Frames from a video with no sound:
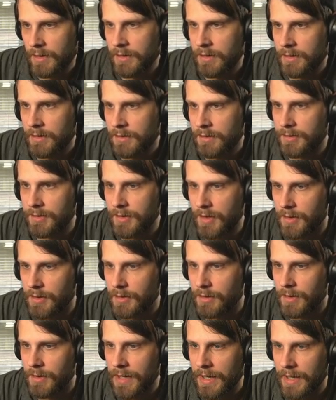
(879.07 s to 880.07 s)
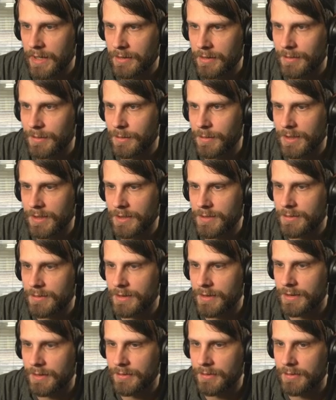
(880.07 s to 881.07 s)
So, how do we want to do
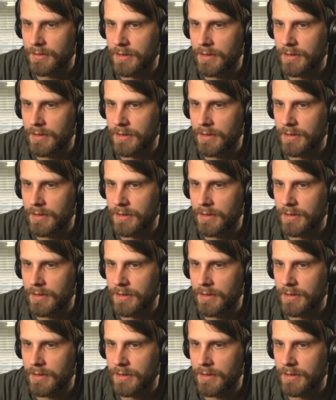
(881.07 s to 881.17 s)
this?